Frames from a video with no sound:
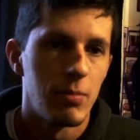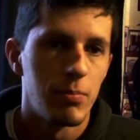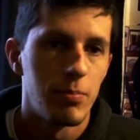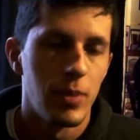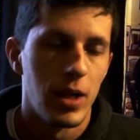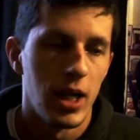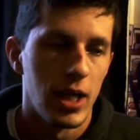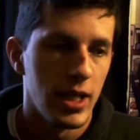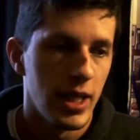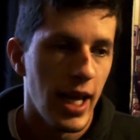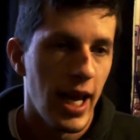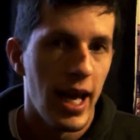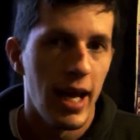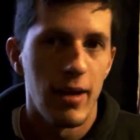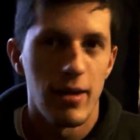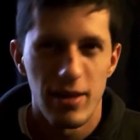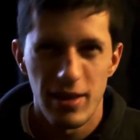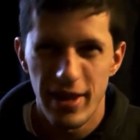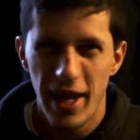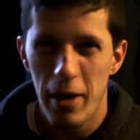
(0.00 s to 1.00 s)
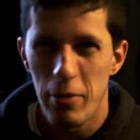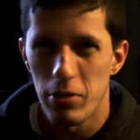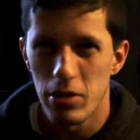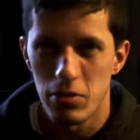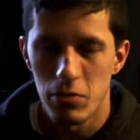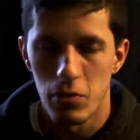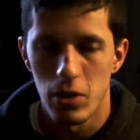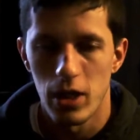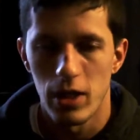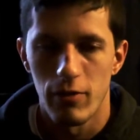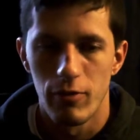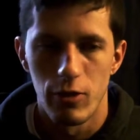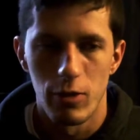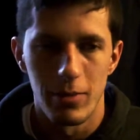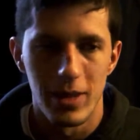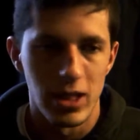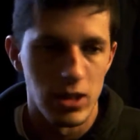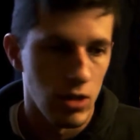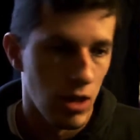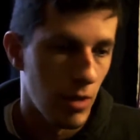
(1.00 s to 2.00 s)
But yeah, that wasn't working for
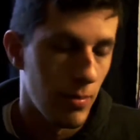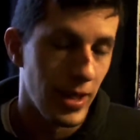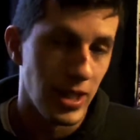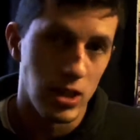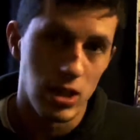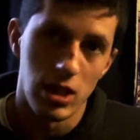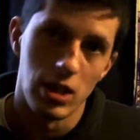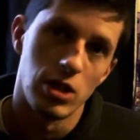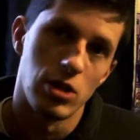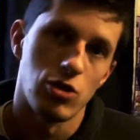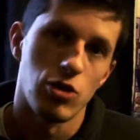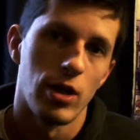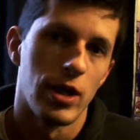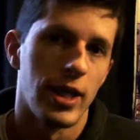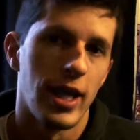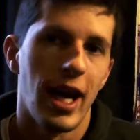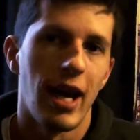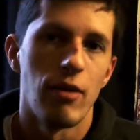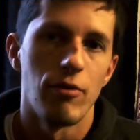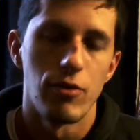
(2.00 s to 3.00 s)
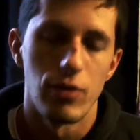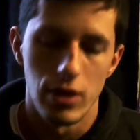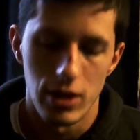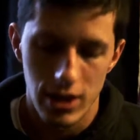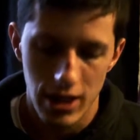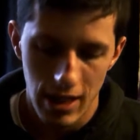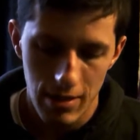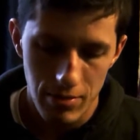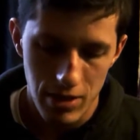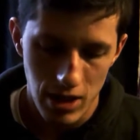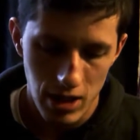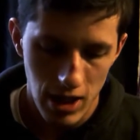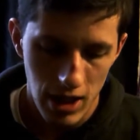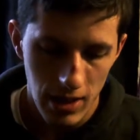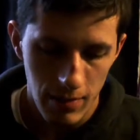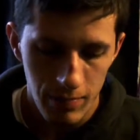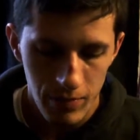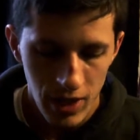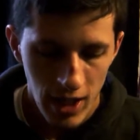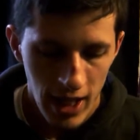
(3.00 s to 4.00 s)
me, so I basically traded it out for the
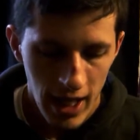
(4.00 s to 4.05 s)
CM16.